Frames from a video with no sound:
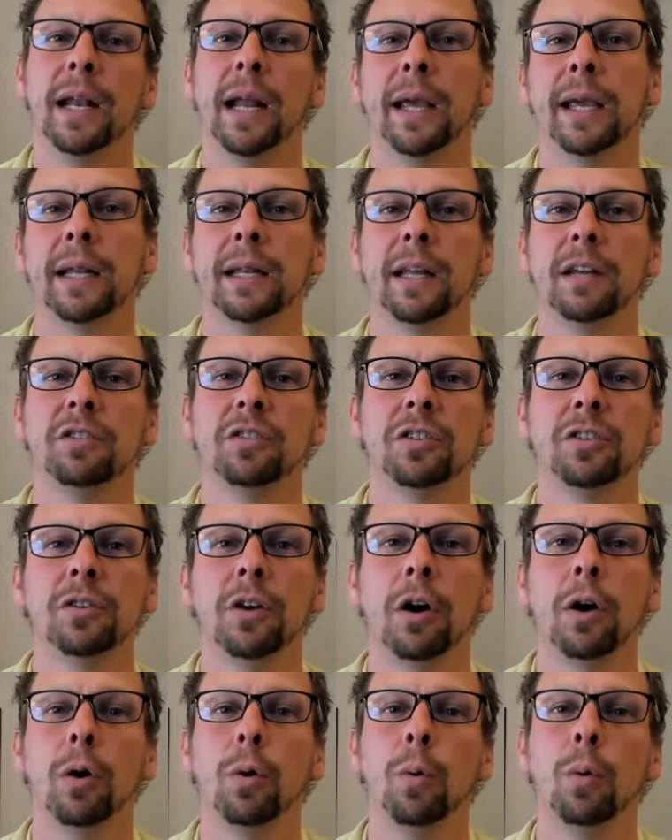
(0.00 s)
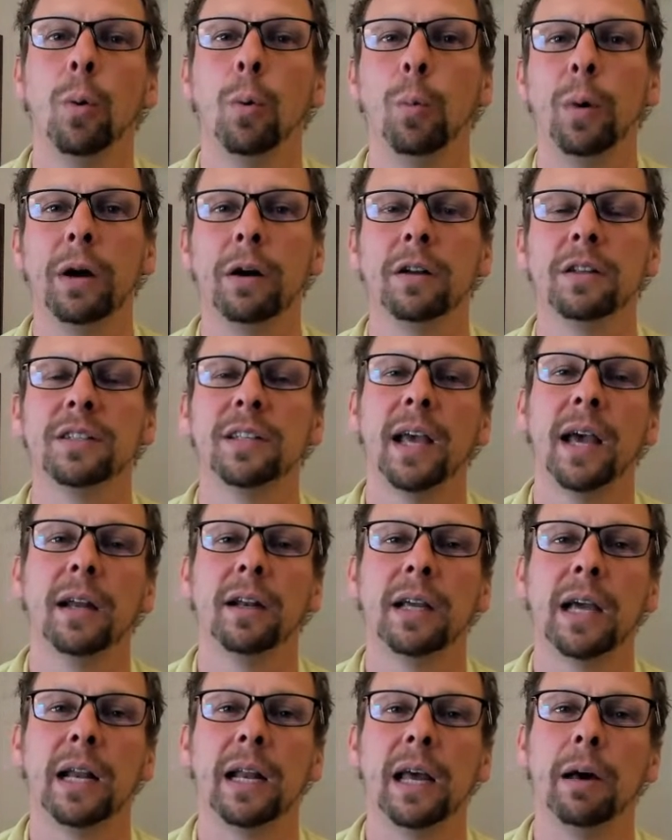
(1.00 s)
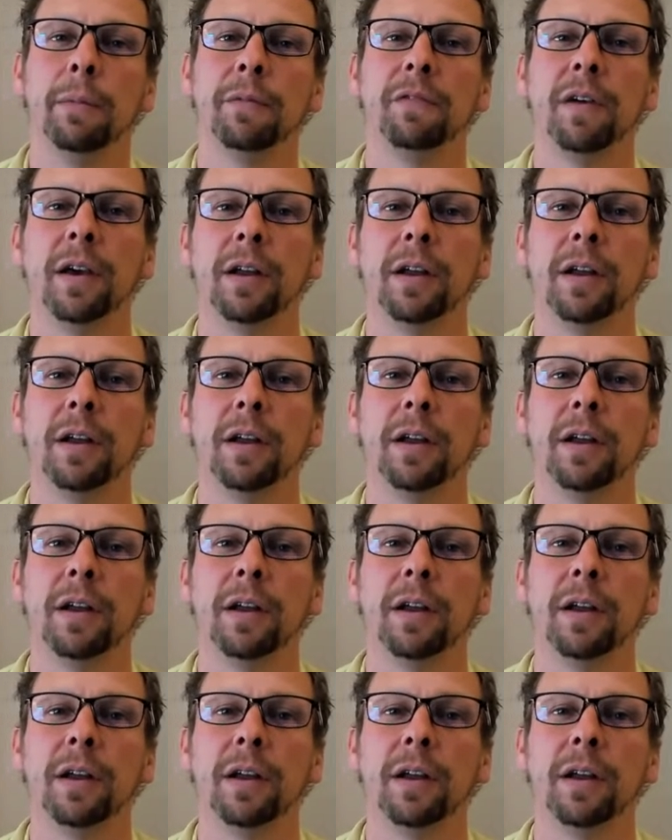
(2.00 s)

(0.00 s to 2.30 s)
and I can let you know where it's at and kind of help